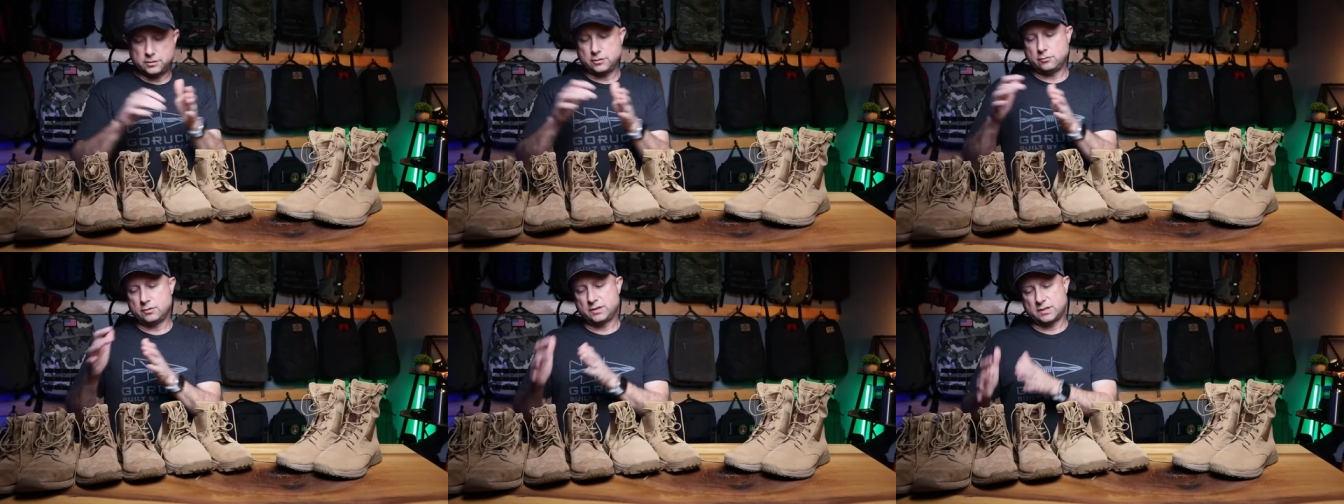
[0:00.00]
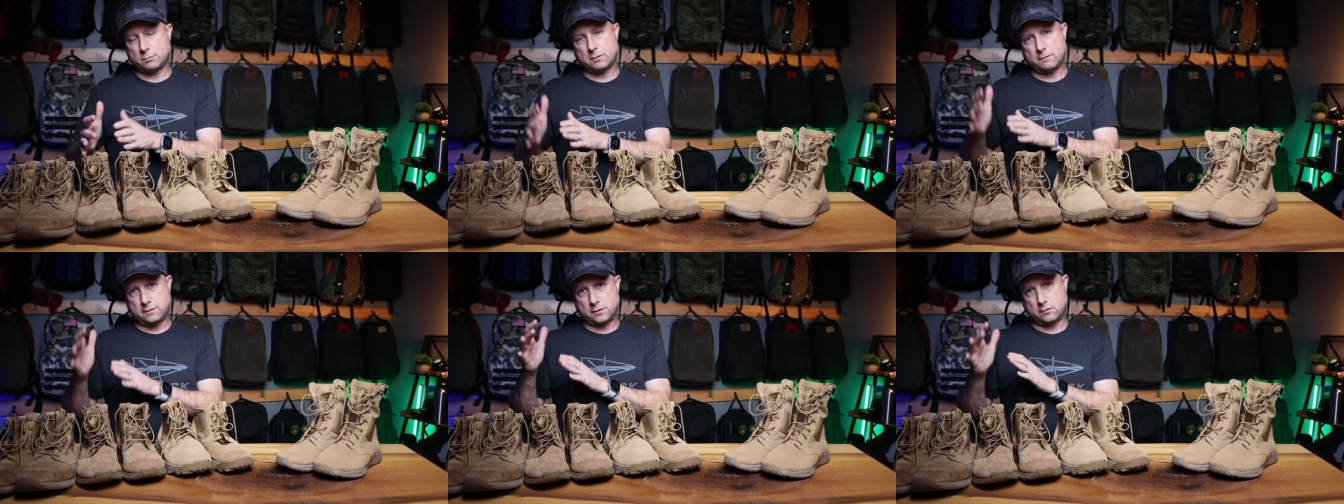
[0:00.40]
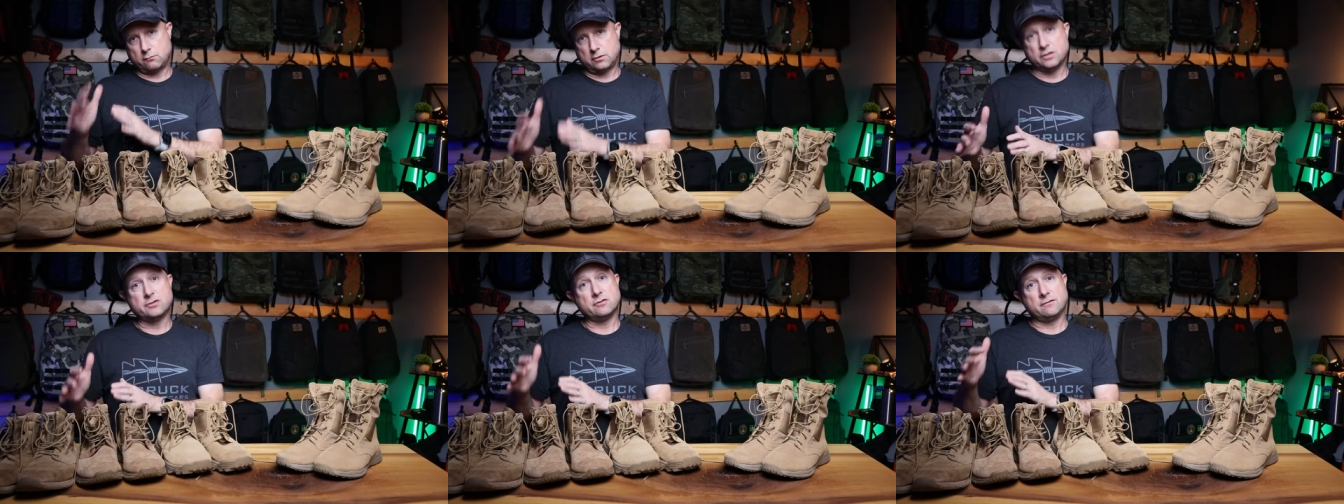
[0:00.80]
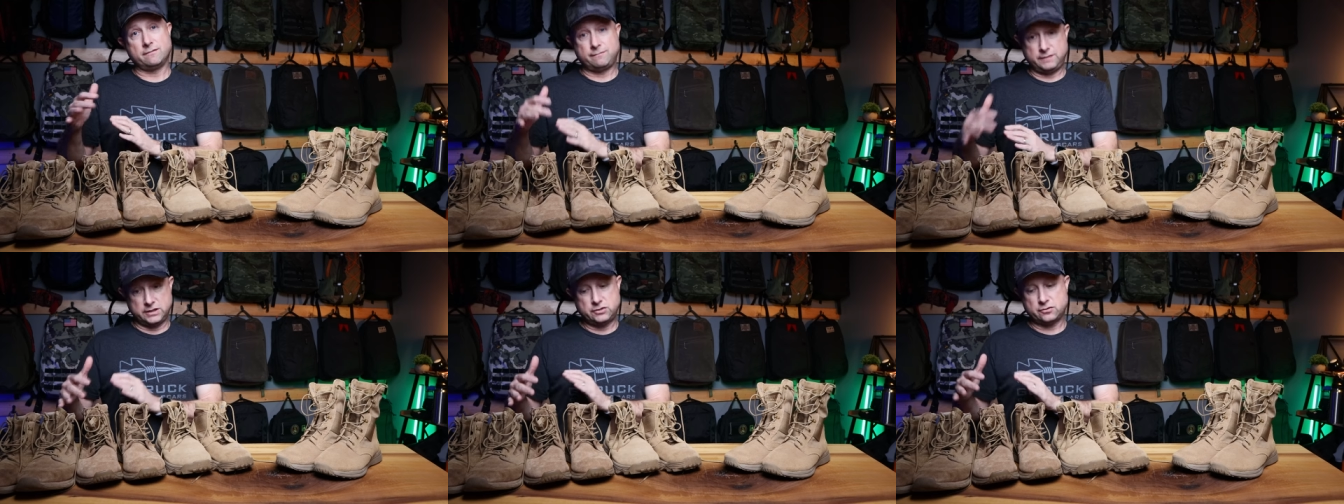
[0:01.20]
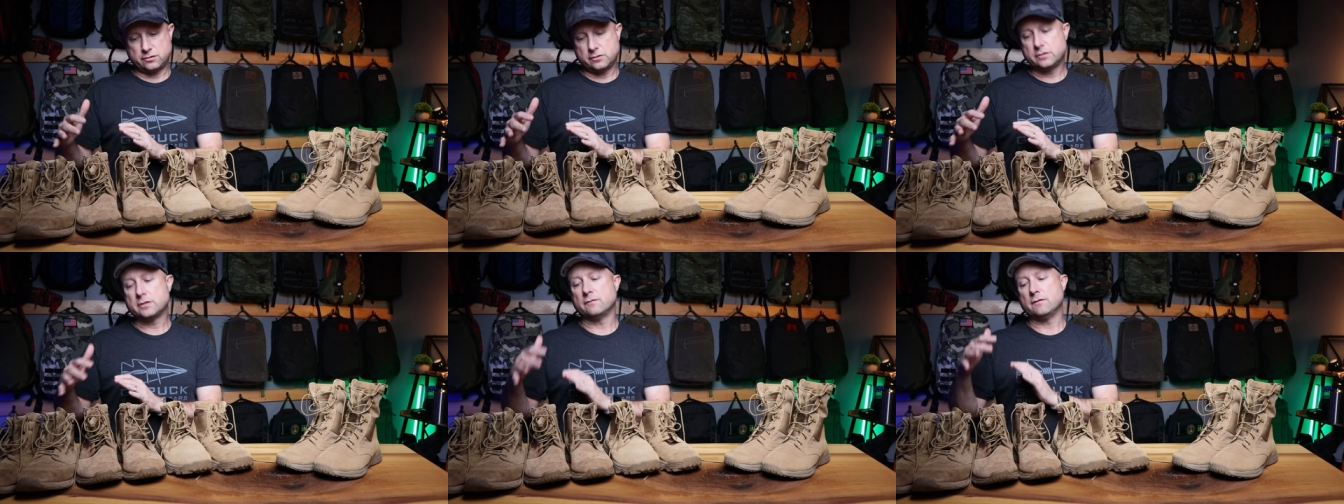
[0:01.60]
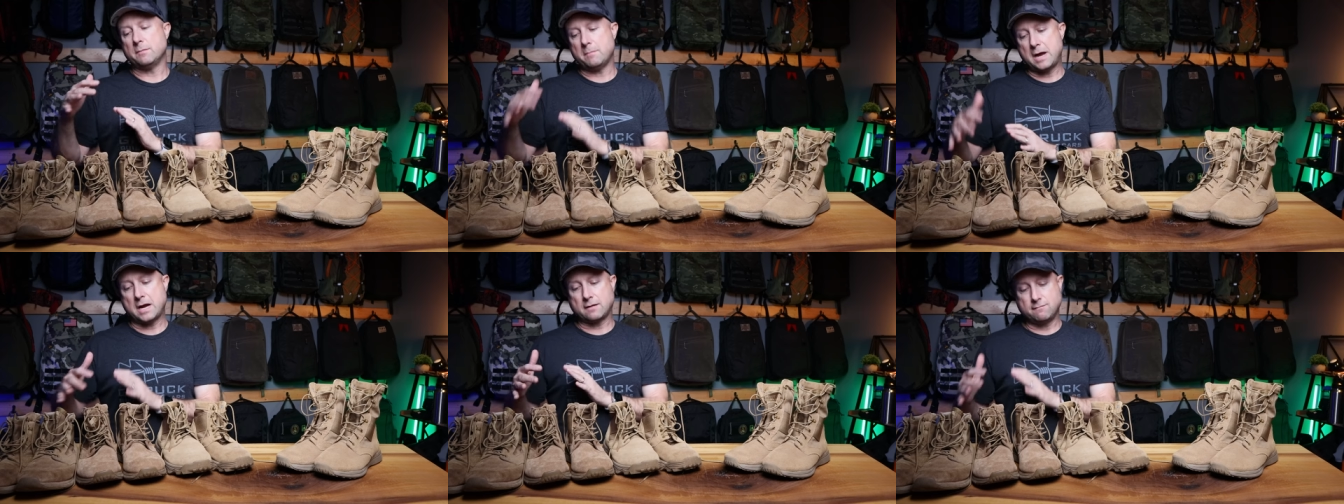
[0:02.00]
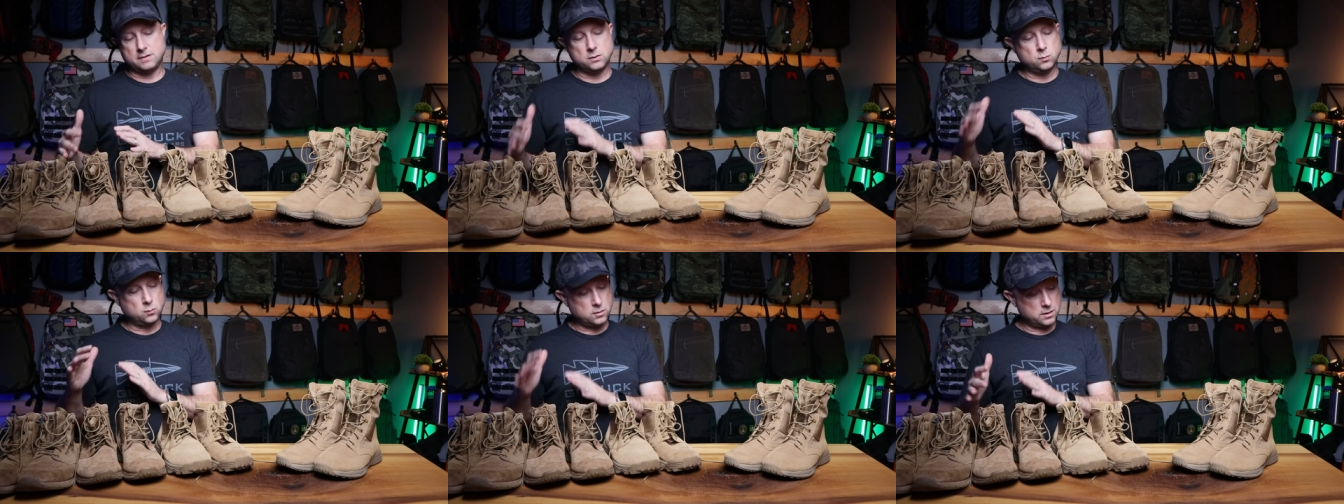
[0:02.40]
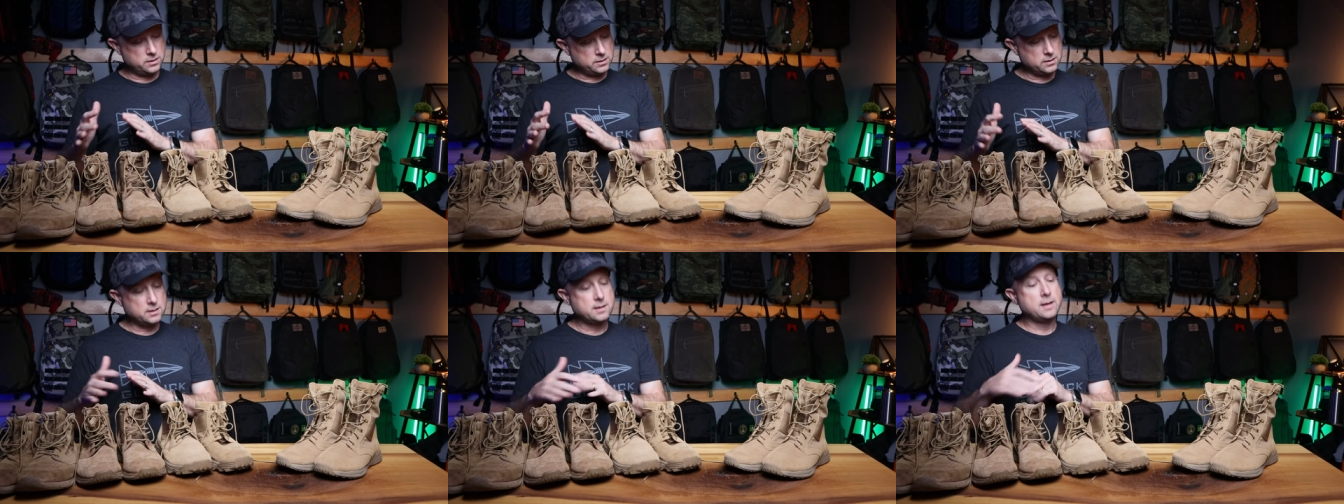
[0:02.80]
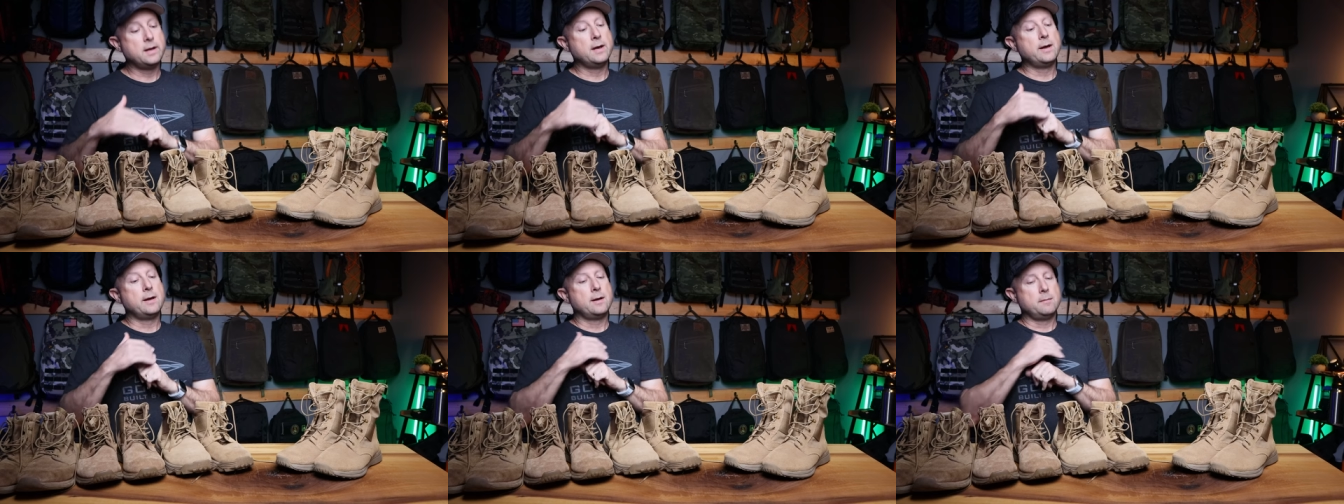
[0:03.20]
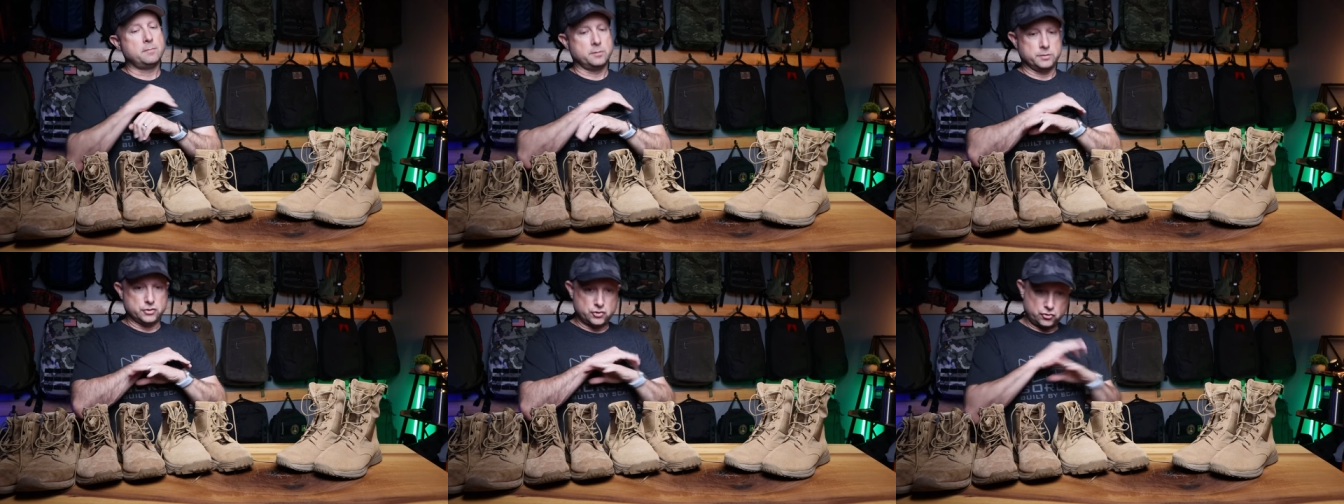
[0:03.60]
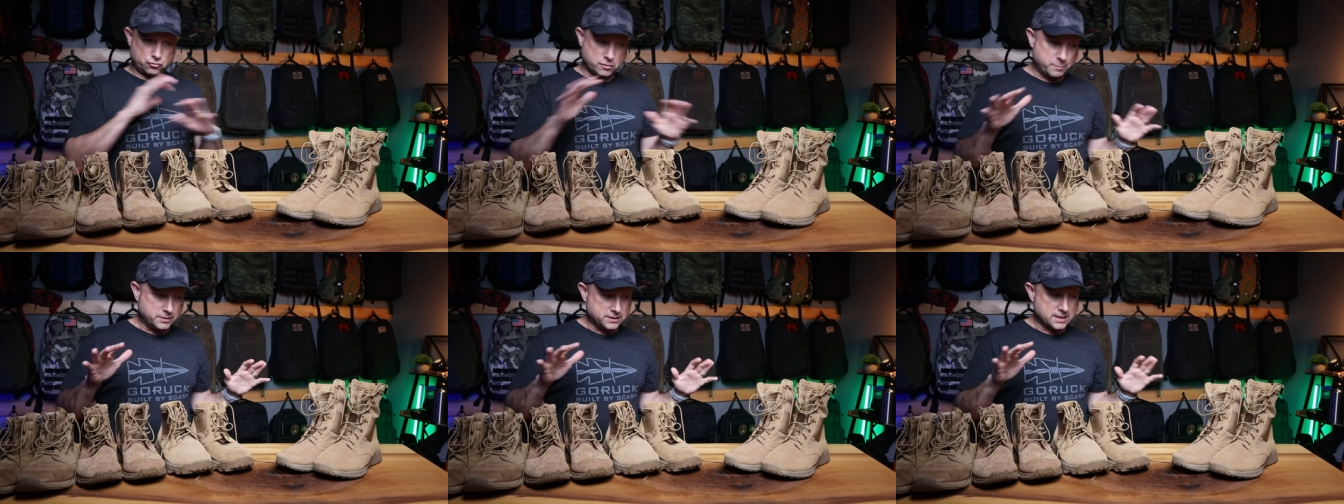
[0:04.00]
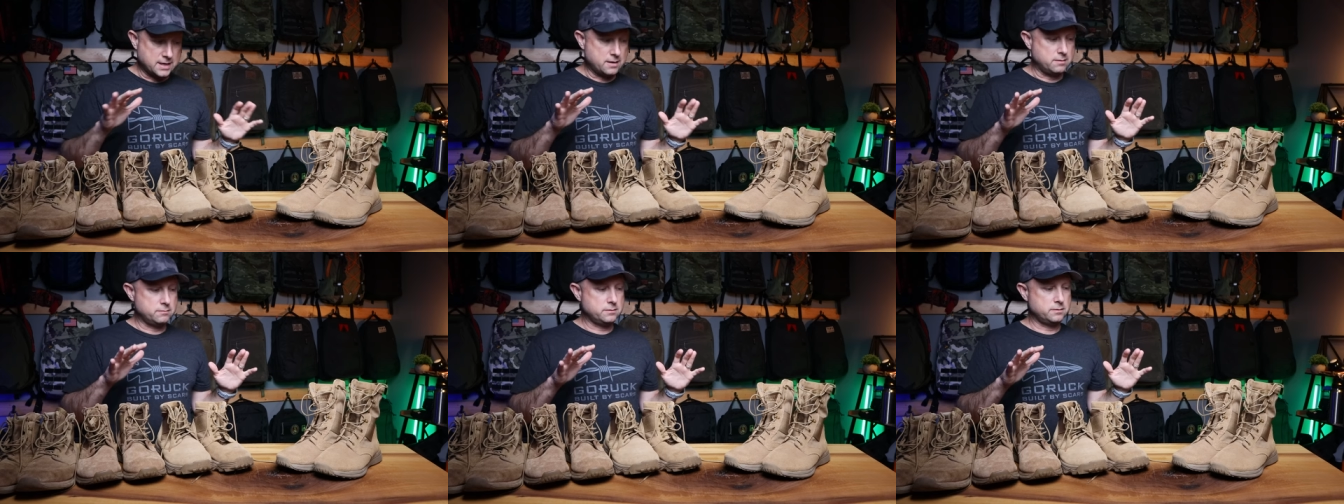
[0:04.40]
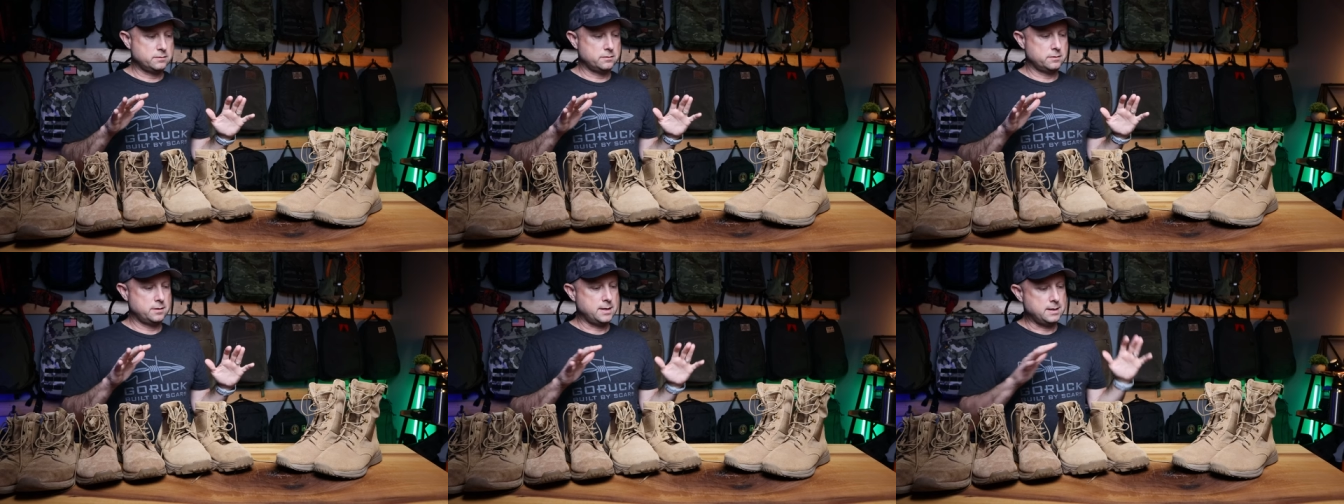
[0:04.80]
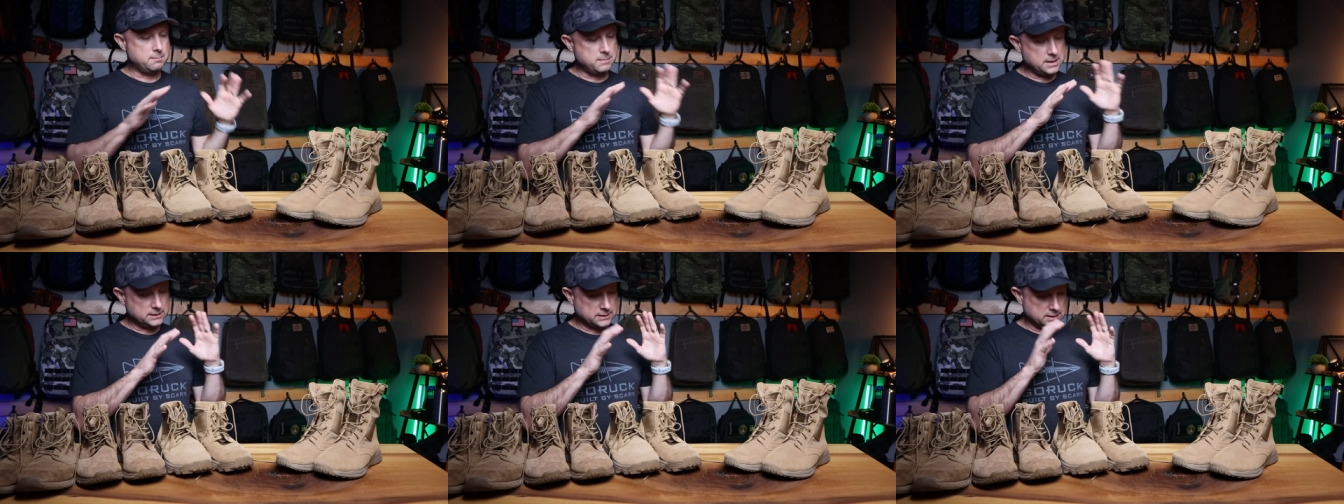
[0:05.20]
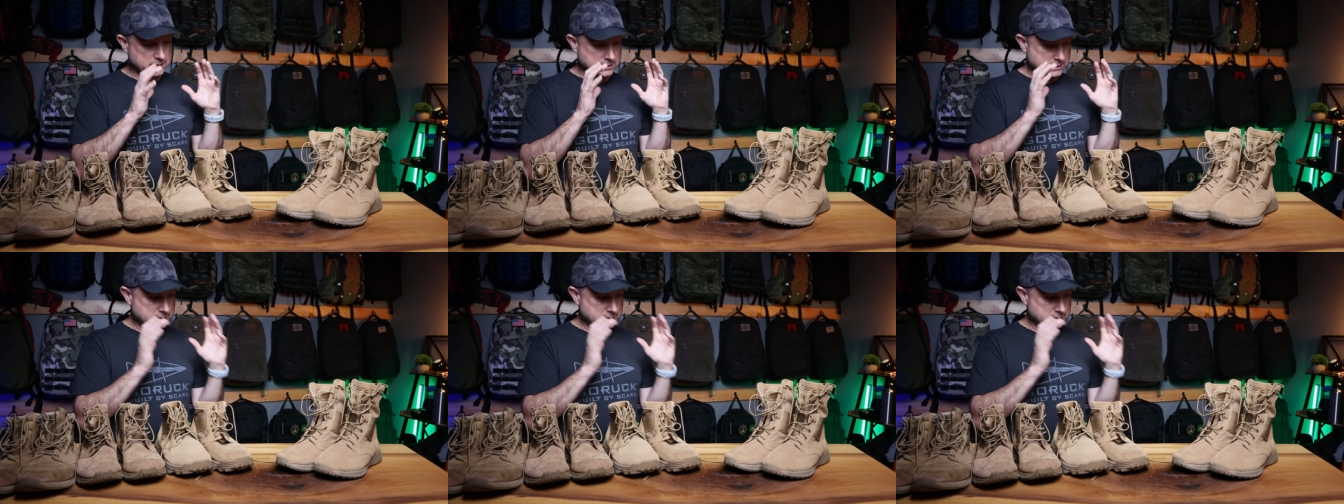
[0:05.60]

to some of the original features of the Mac V1, but we strip it down and make this